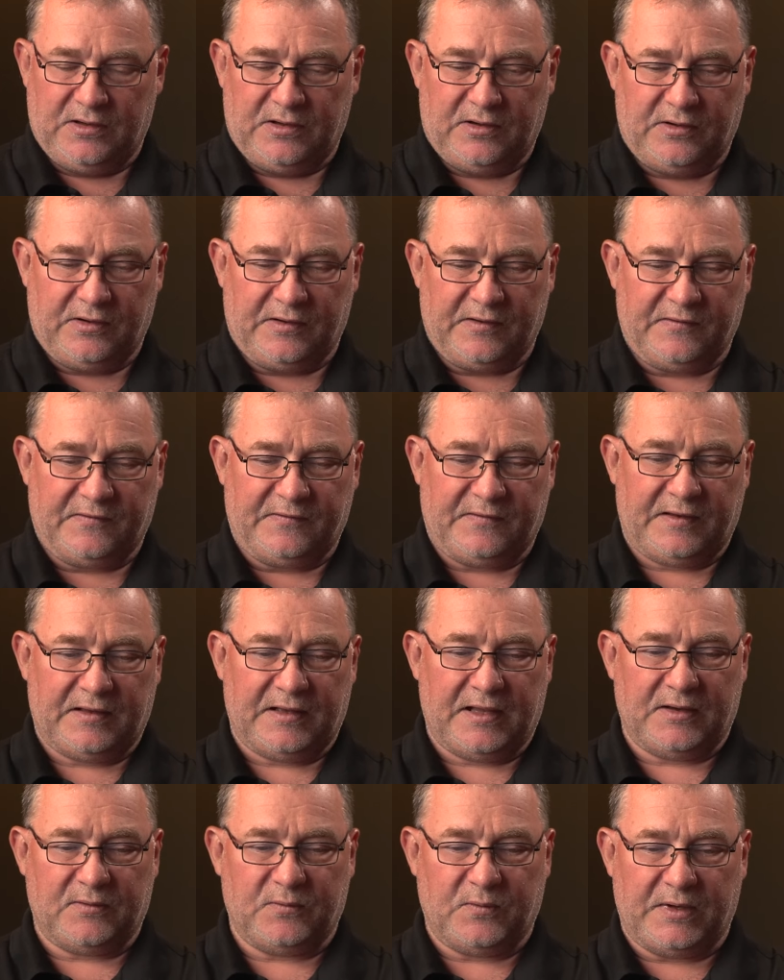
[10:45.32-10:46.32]
you can see
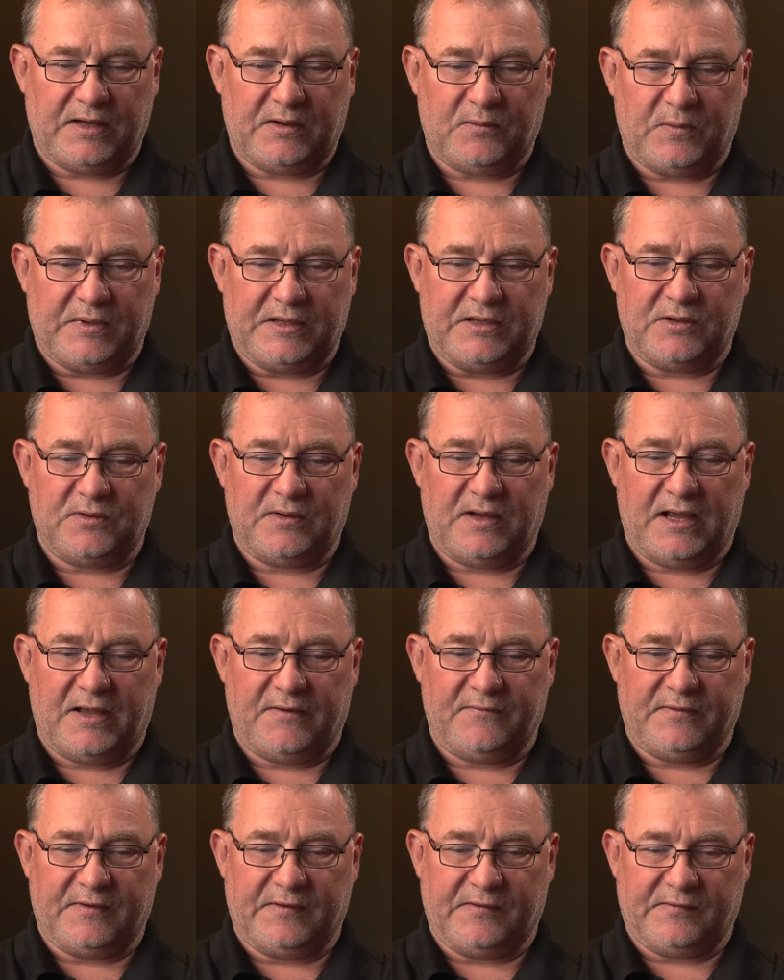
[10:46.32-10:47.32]
that we do
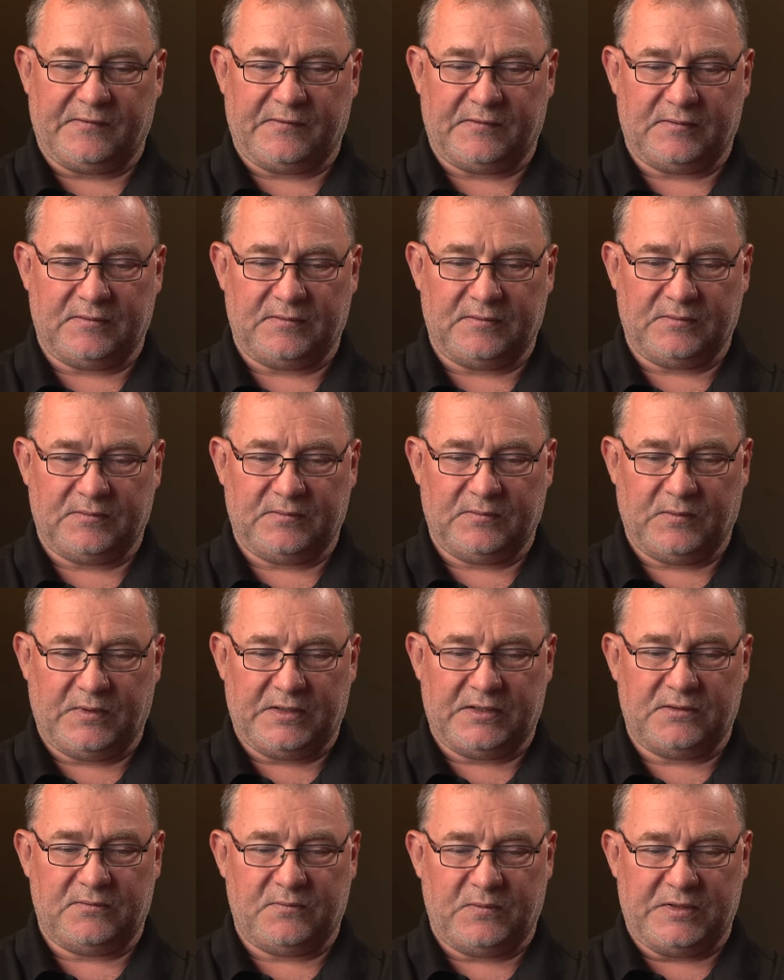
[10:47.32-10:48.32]
have this.
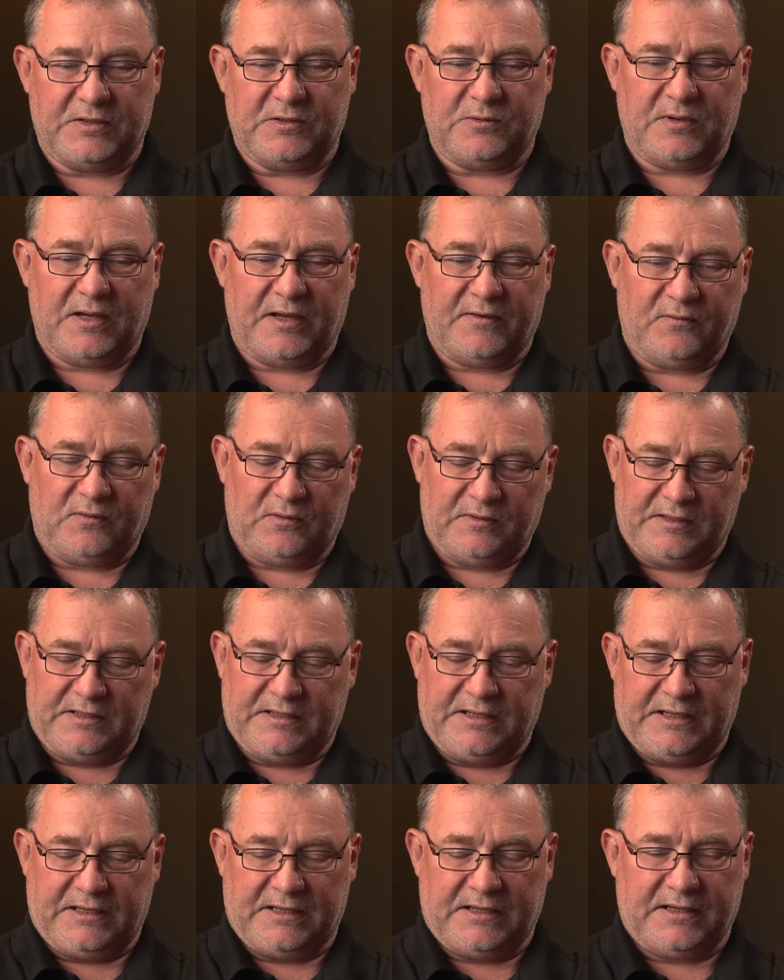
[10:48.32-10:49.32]
We do have all the
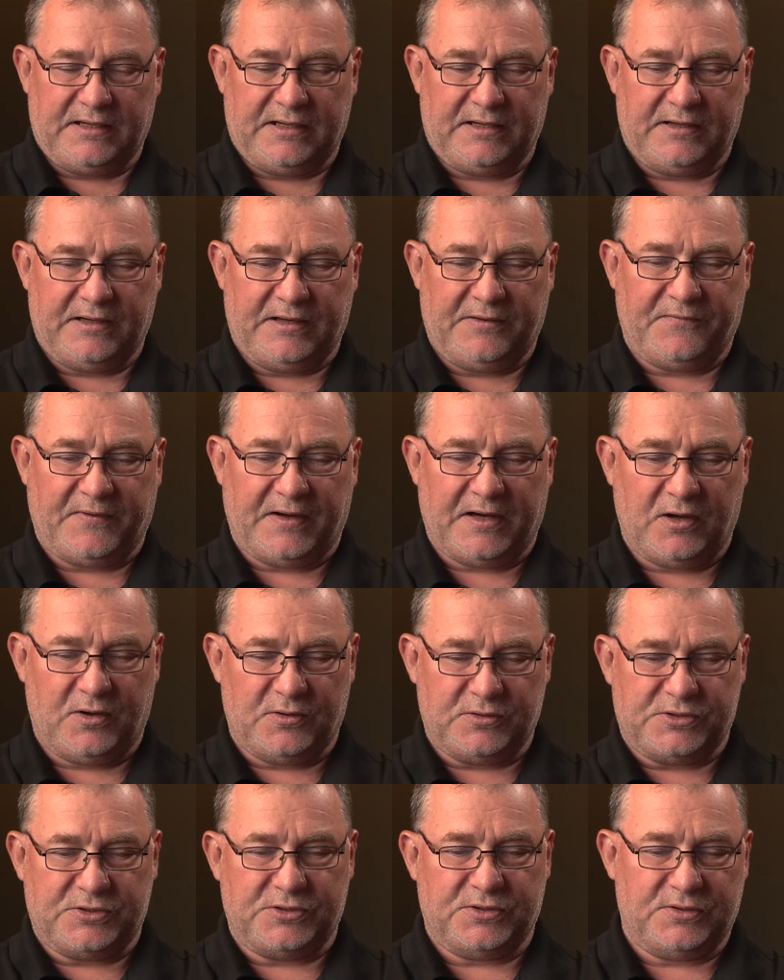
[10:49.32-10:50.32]
data here. And if I
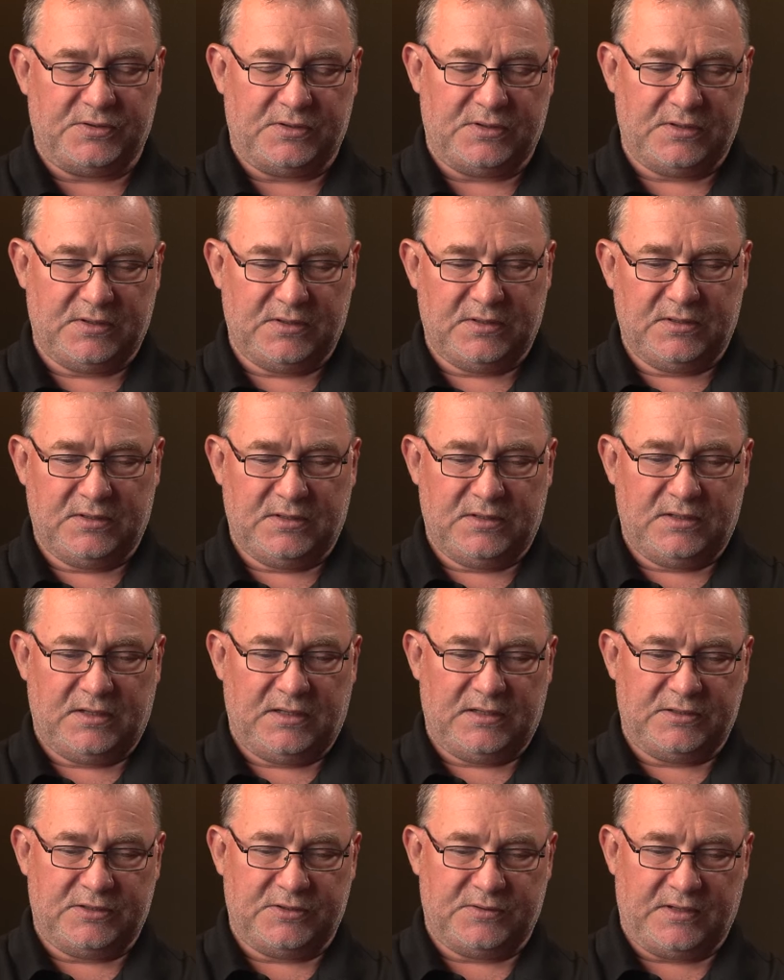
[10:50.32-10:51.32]
go to
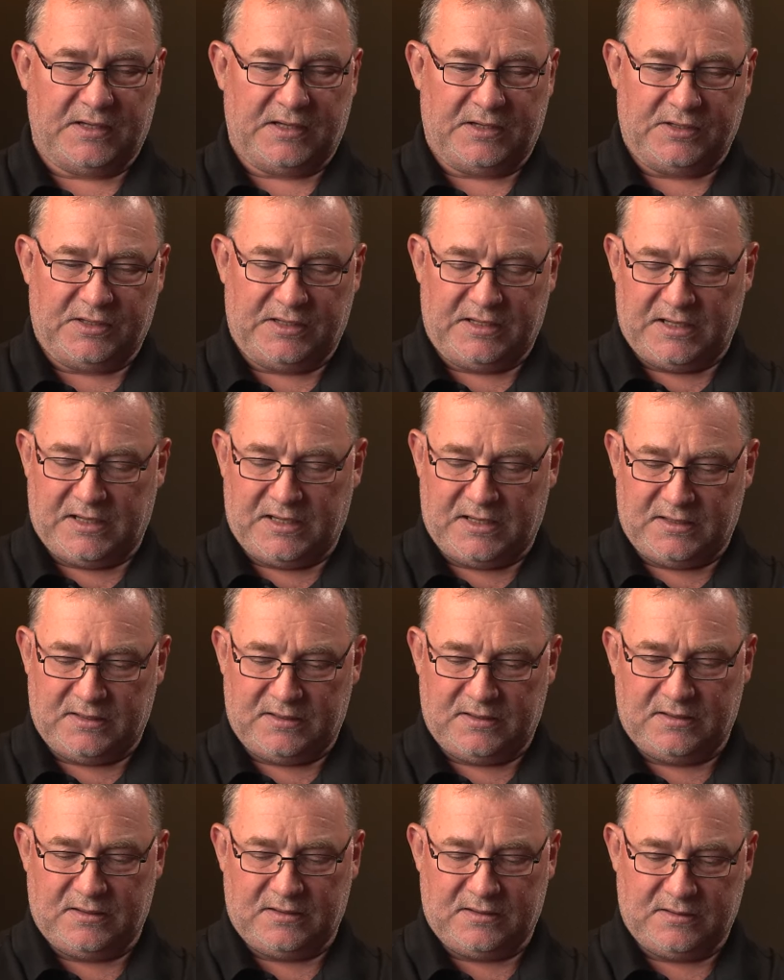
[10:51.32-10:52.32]
do that
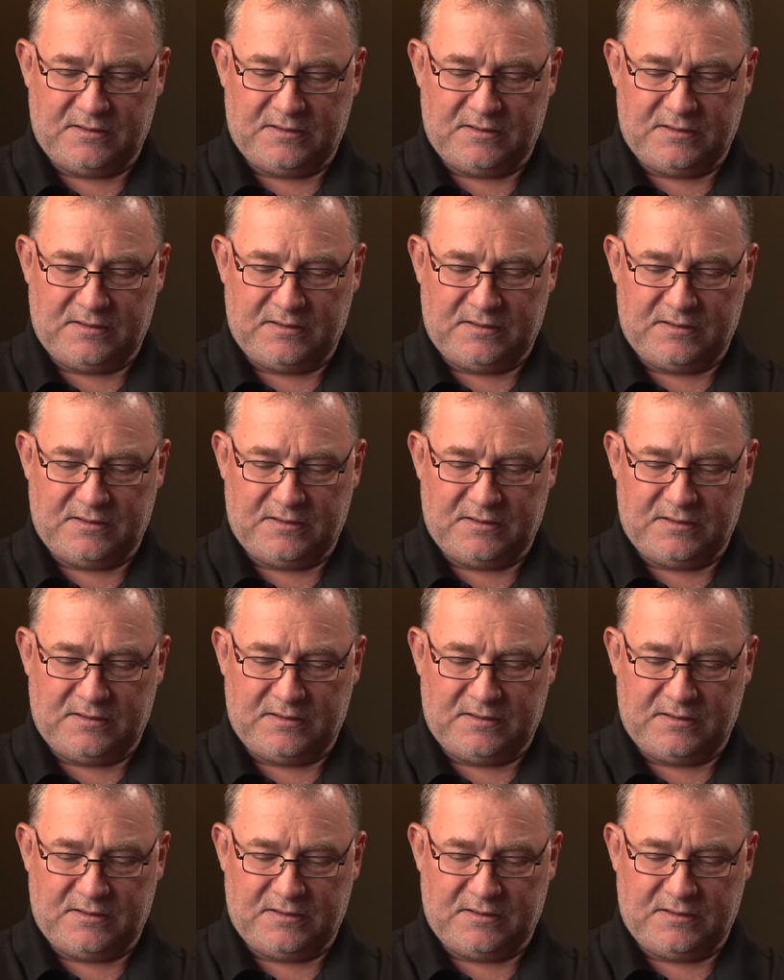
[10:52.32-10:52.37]
again,